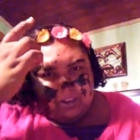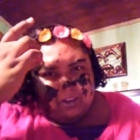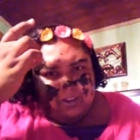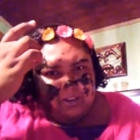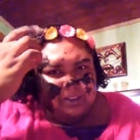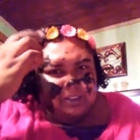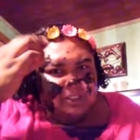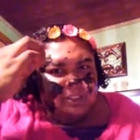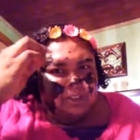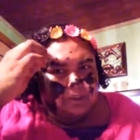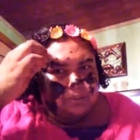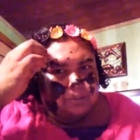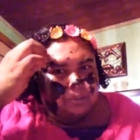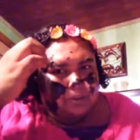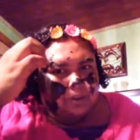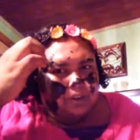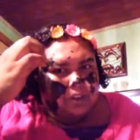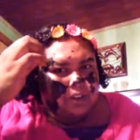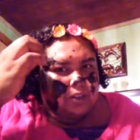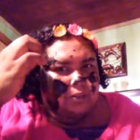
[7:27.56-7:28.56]
Always looks
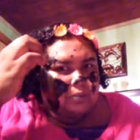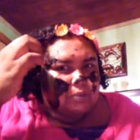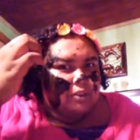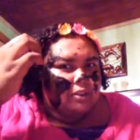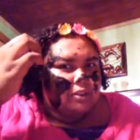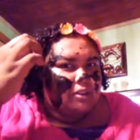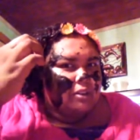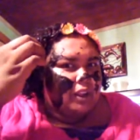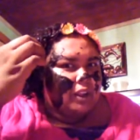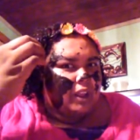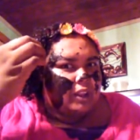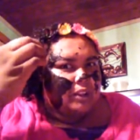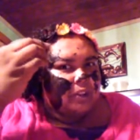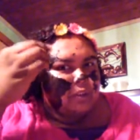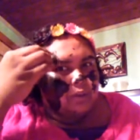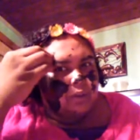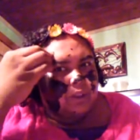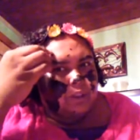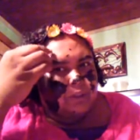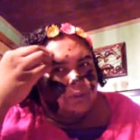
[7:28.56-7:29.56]
prettier when you're
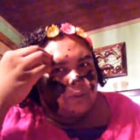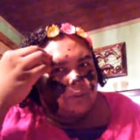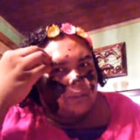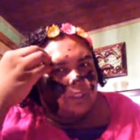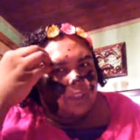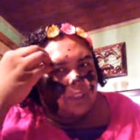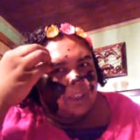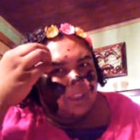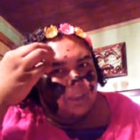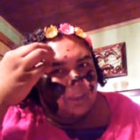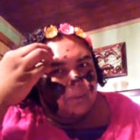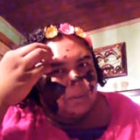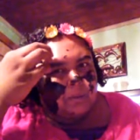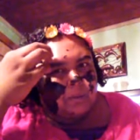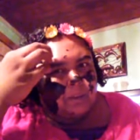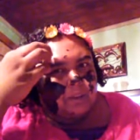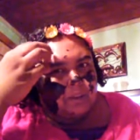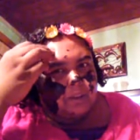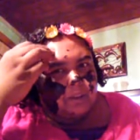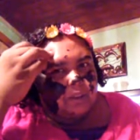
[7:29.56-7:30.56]
not doing it for the
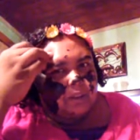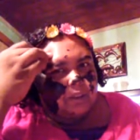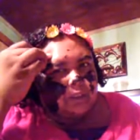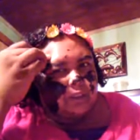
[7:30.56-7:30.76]
camera.